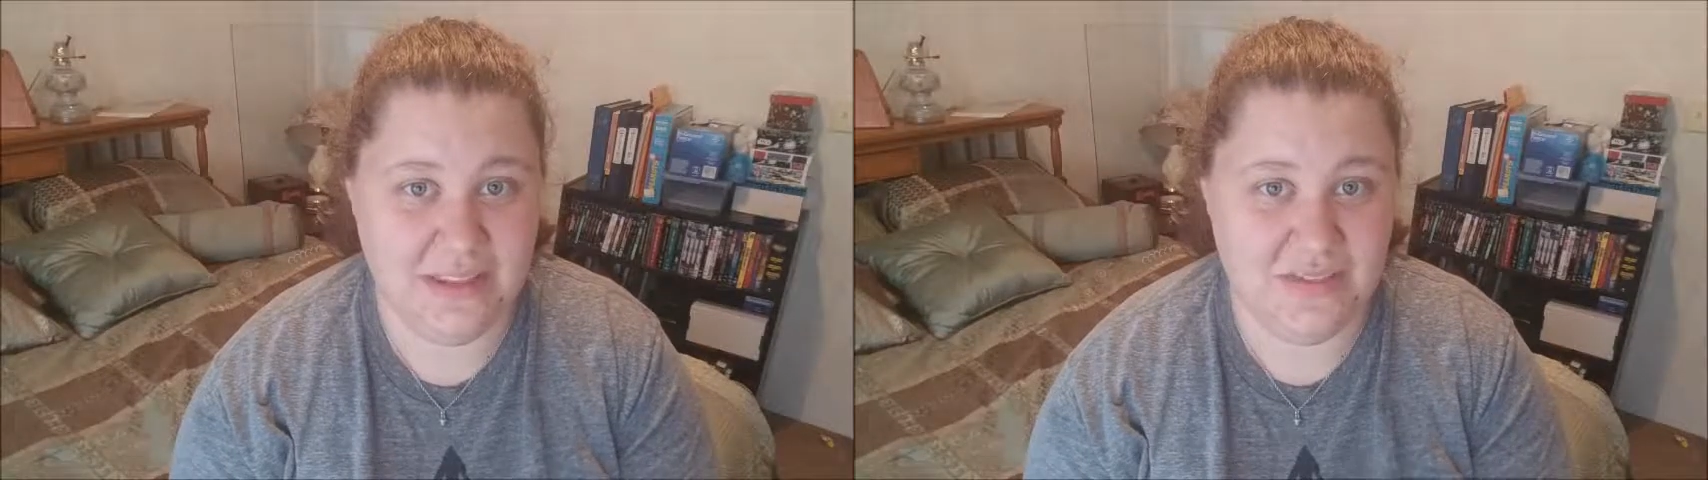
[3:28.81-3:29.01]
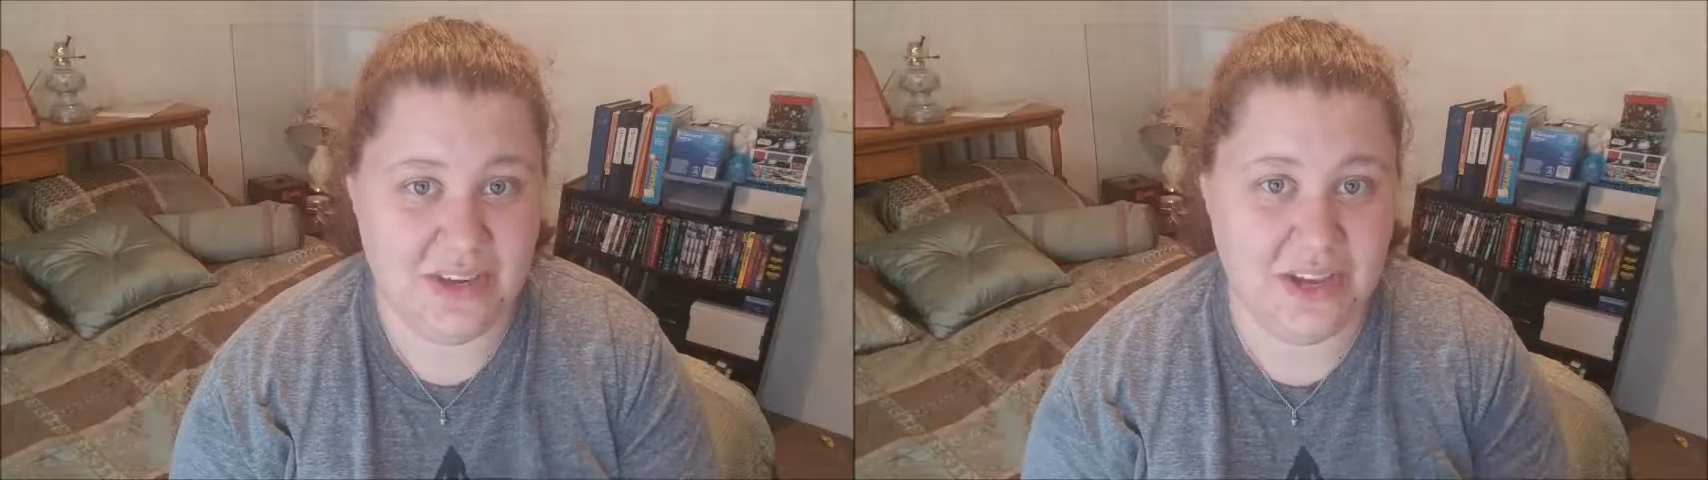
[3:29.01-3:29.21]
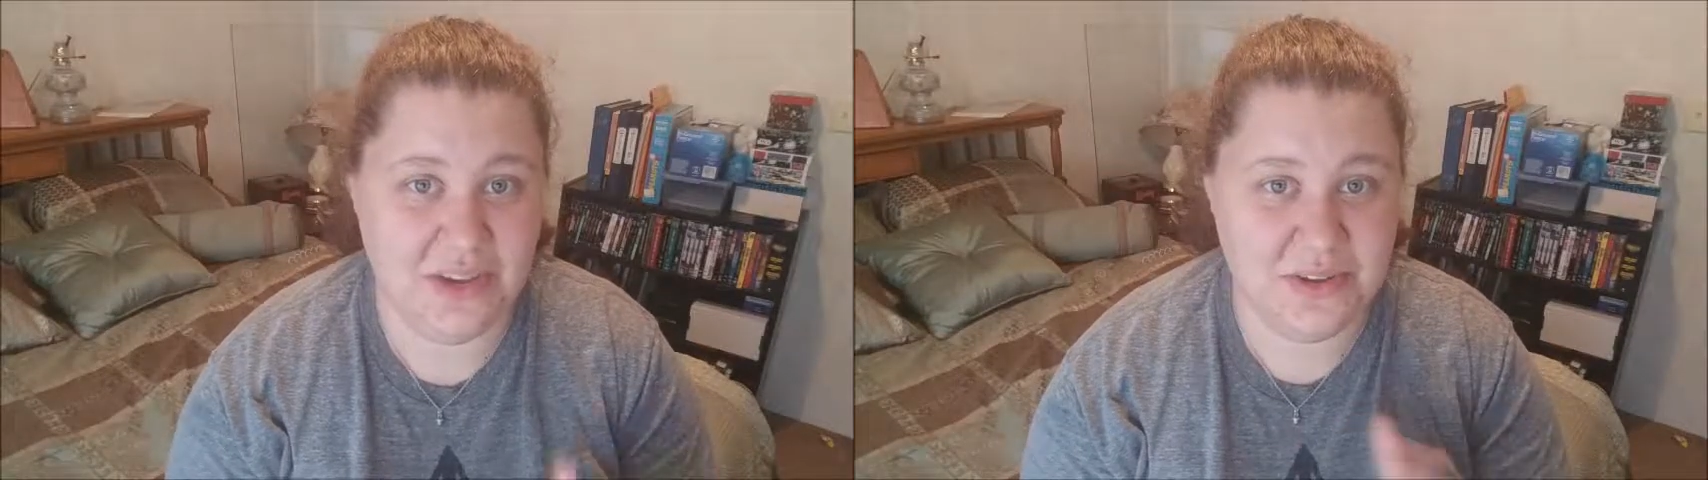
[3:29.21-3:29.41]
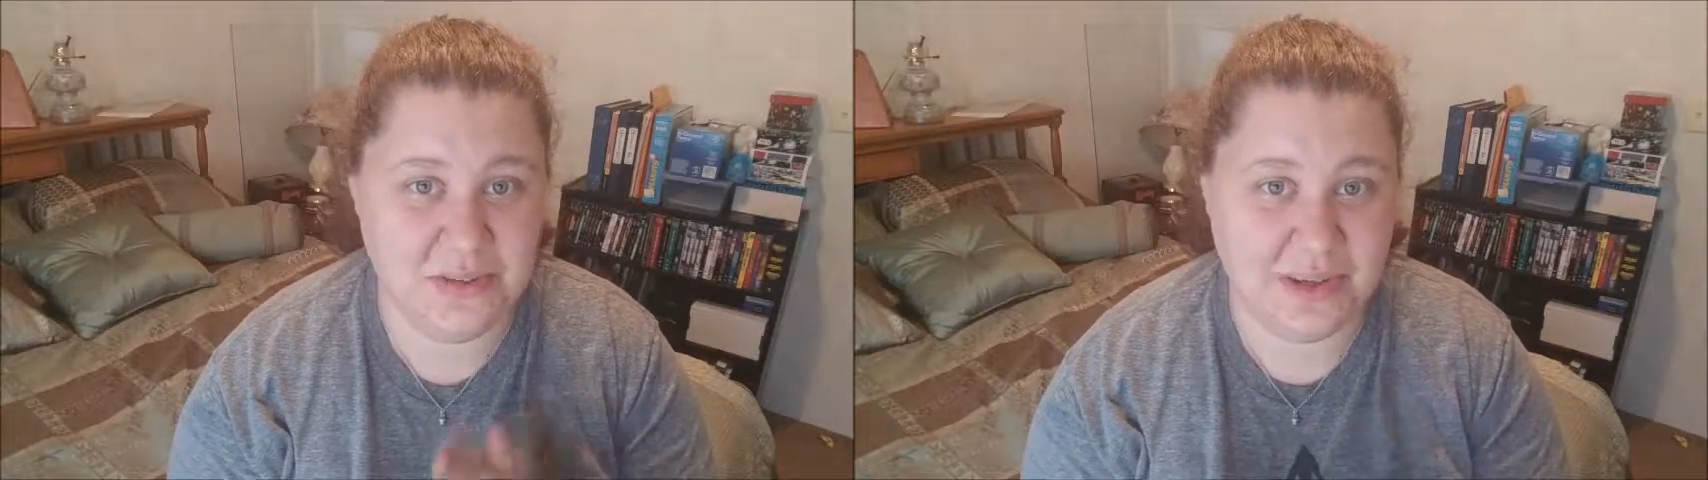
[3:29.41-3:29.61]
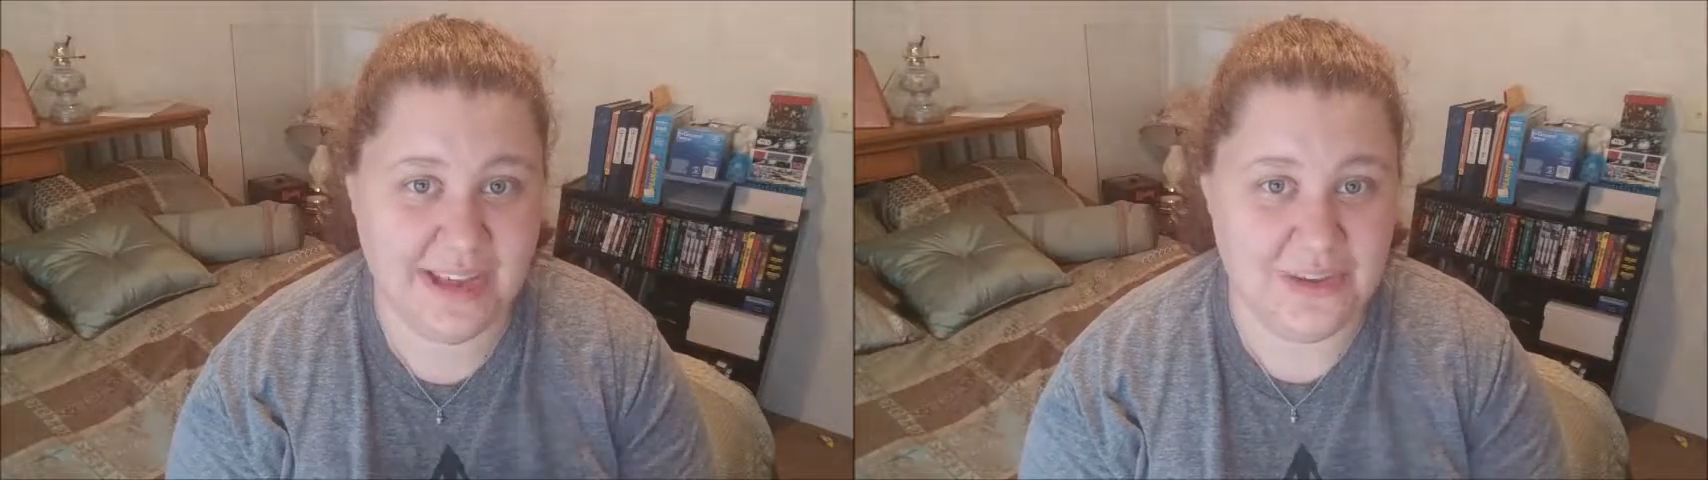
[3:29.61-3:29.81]
videos will
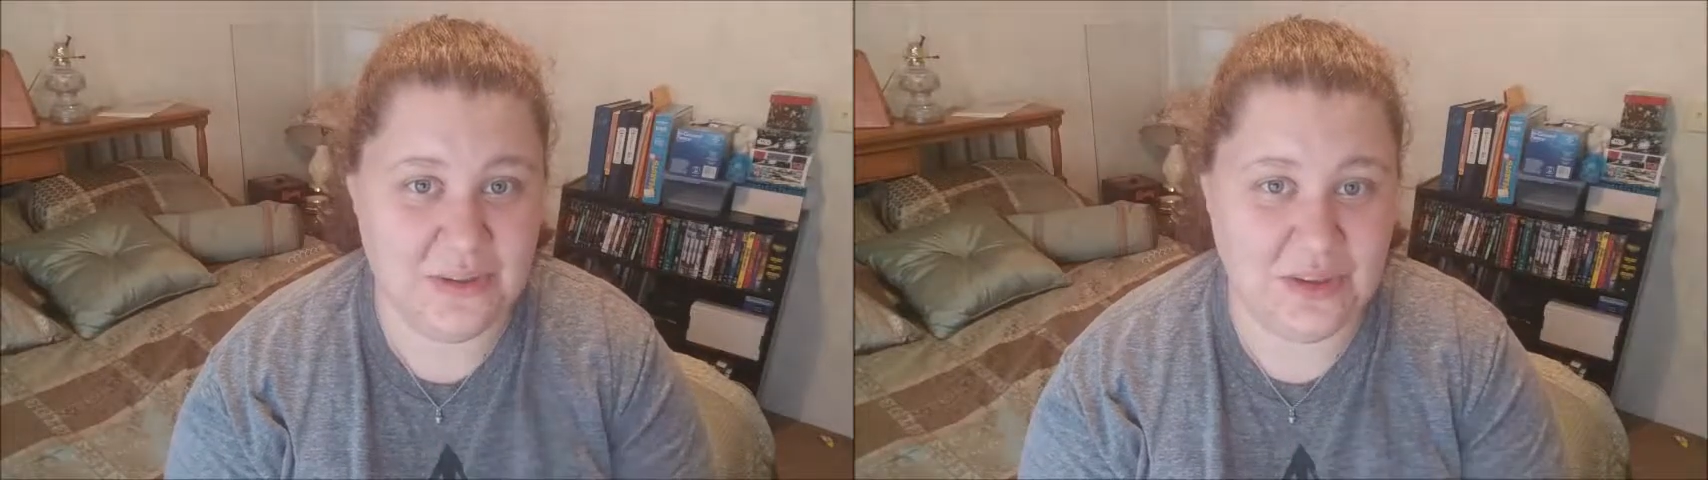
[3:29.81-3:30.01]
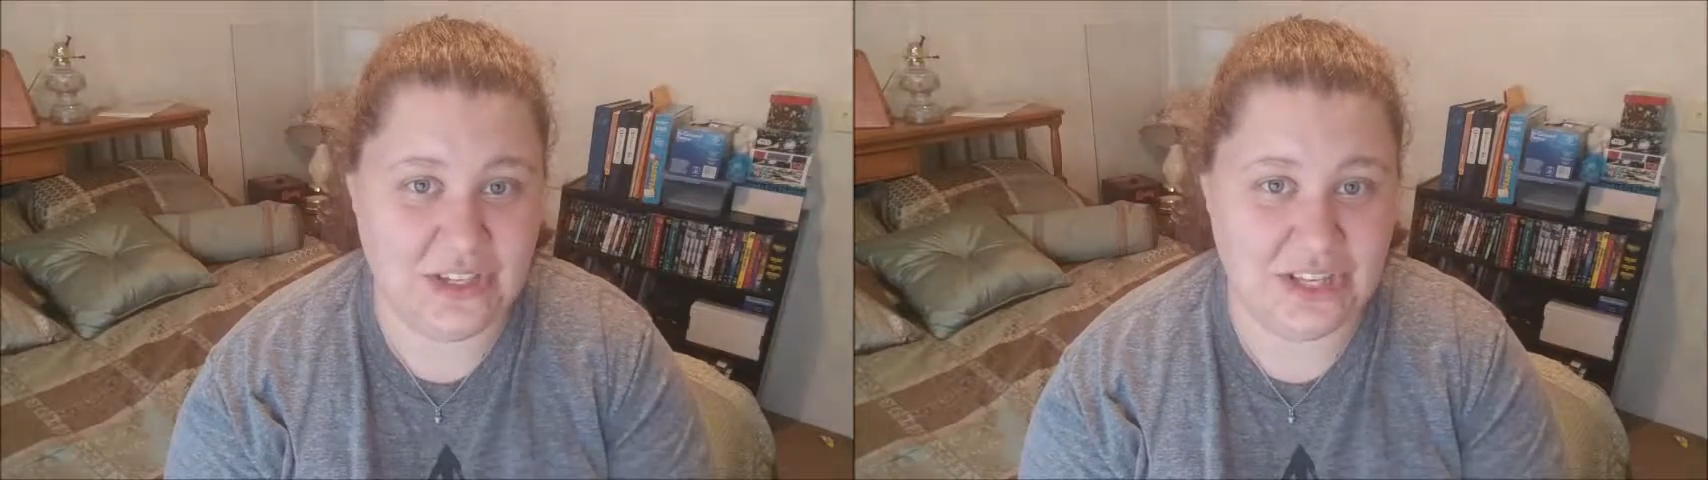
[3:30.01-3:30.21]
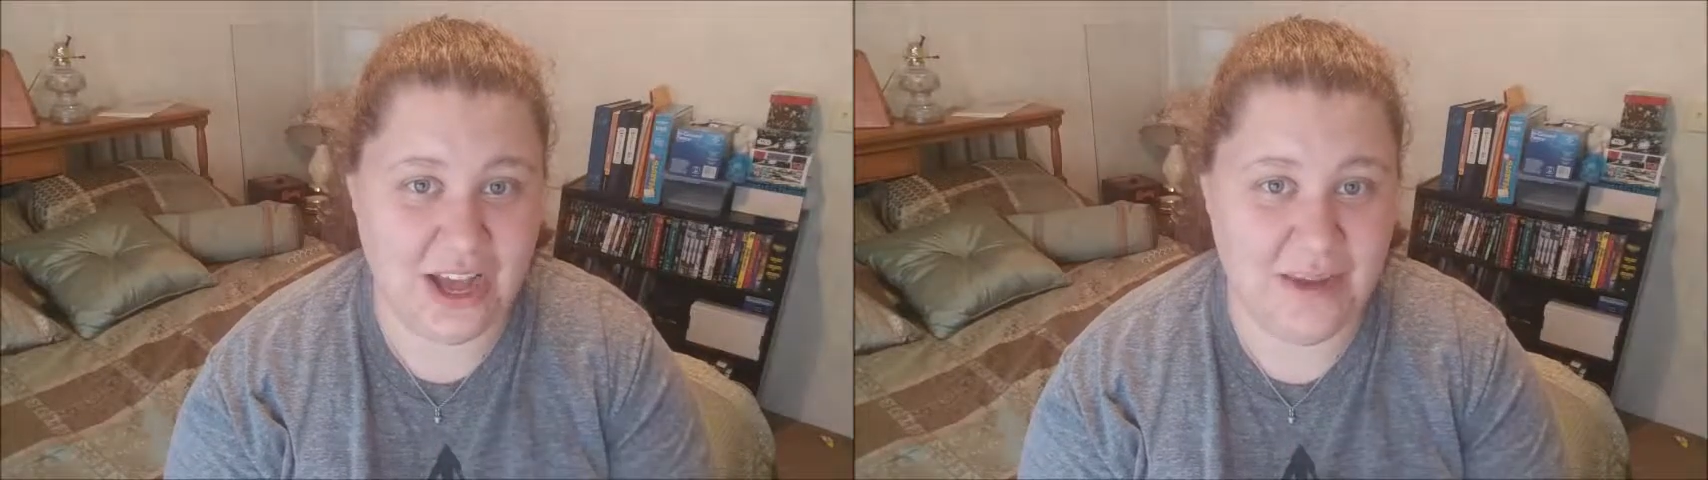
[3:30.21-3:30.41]
kind of do their job